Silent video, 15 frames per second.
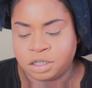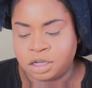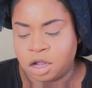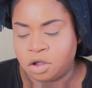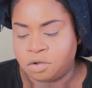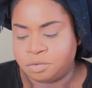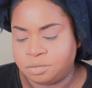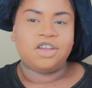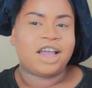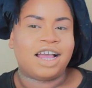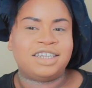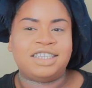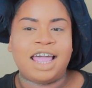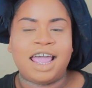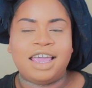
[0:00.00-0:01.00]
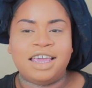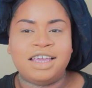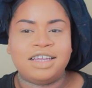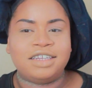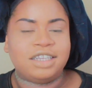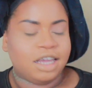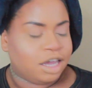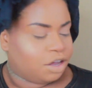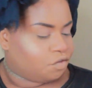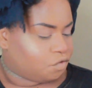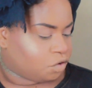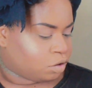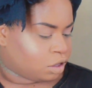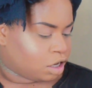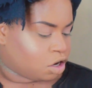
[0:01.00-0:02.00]
So, hey guys, that is it
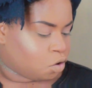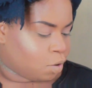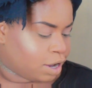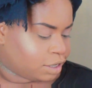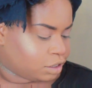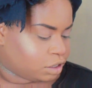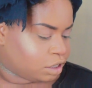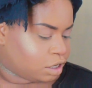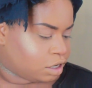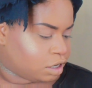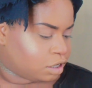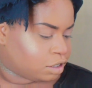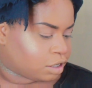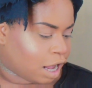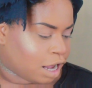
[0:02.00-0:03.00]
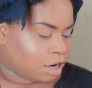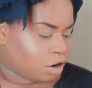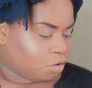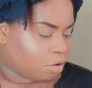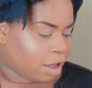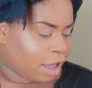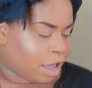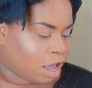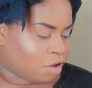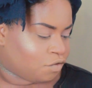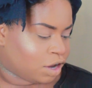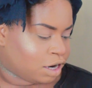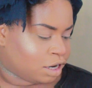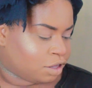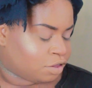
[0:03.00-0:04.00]
for the questions. I don't
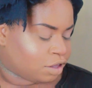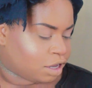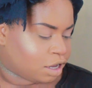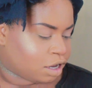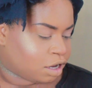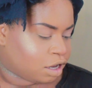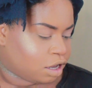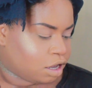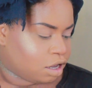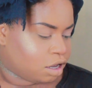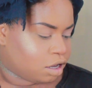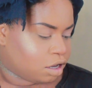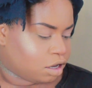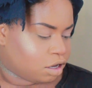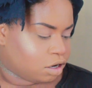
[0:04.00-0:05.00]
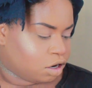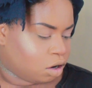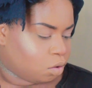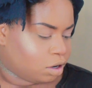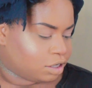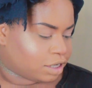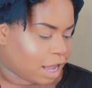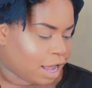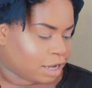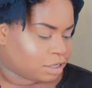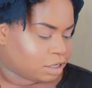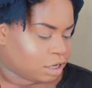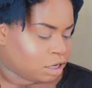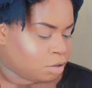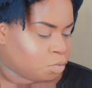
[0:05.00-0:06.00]
have anything. No one's
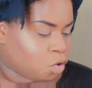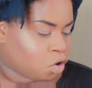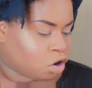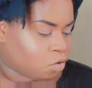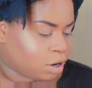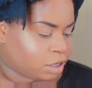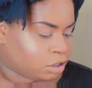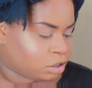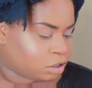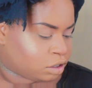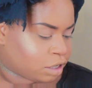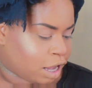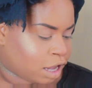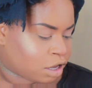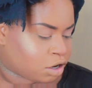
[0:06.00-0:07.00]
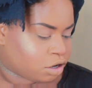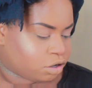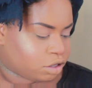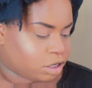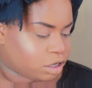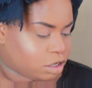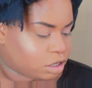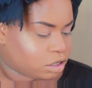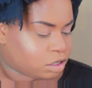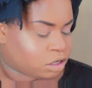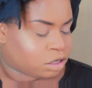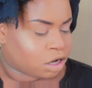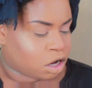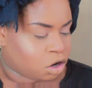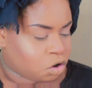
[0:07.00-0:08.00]
asking any more questions after this,
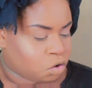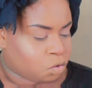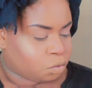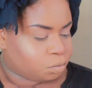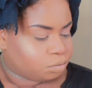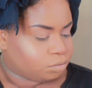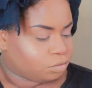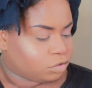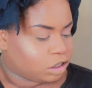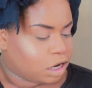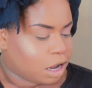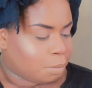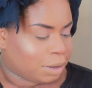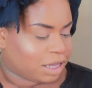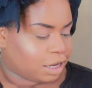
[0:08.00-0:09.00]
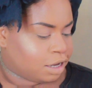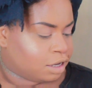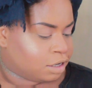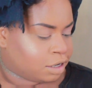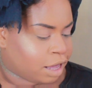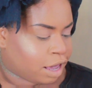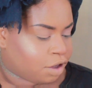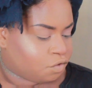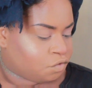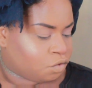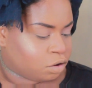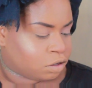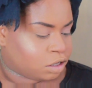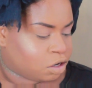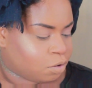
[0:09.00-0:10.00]
so I'm about to end that
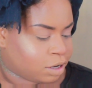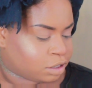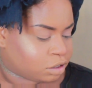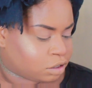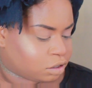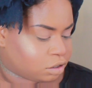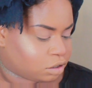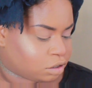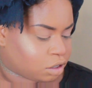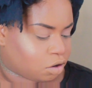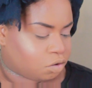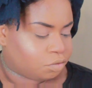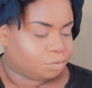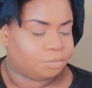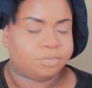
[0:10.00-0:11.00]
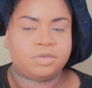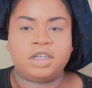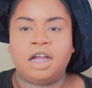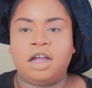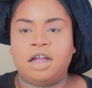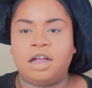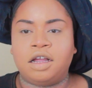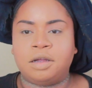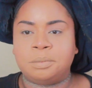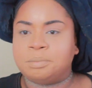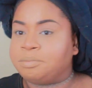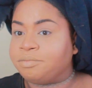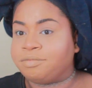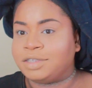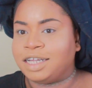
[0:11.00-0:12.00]
for the questions. So,
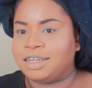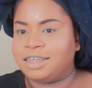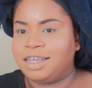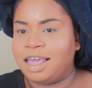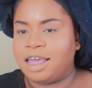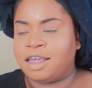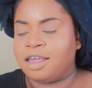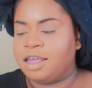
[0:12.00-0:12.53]
um, yeah.